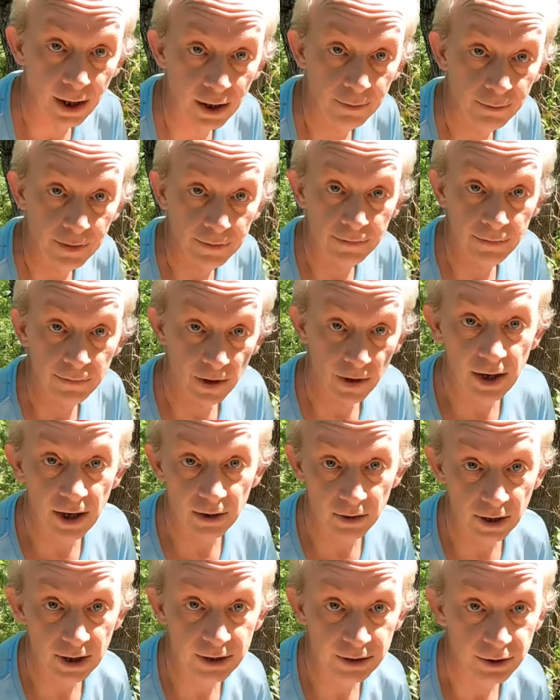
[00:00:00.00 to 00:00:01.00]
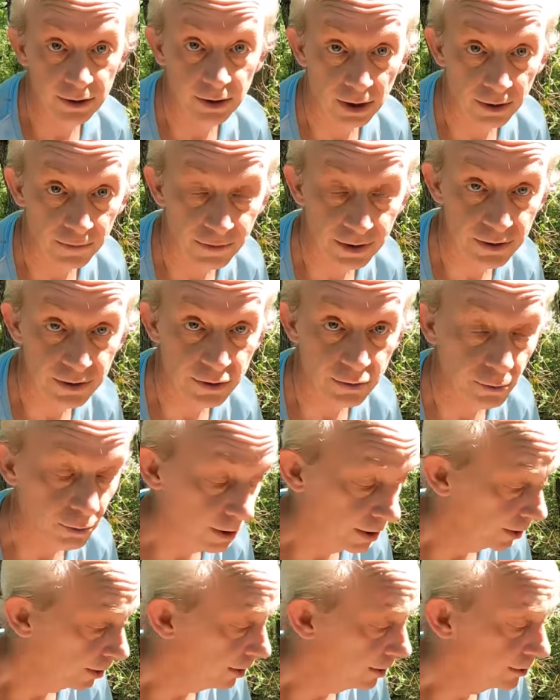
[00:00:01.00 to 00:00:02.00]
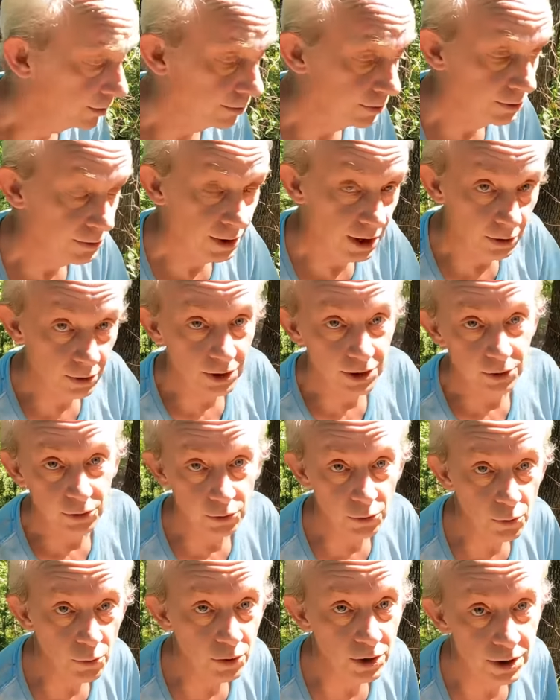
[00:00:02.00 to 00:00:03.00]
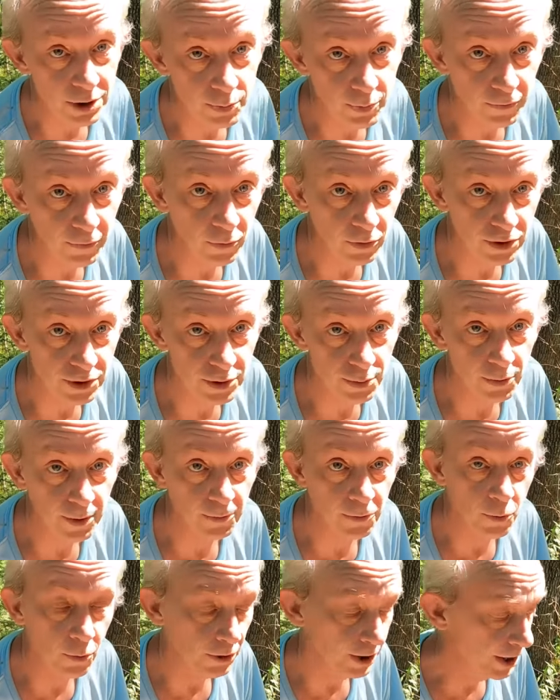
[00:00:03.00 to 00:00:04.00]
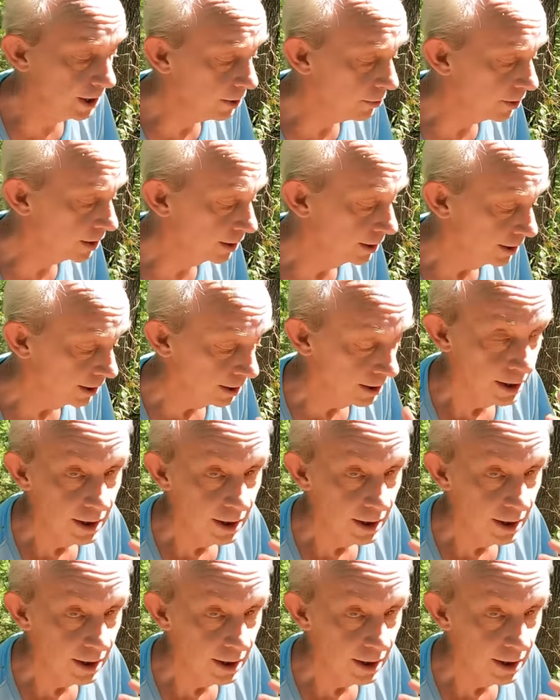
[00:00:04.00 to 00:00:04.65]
I'm in violation of this new regulation. They're going to do this before the Supreme Court hearing.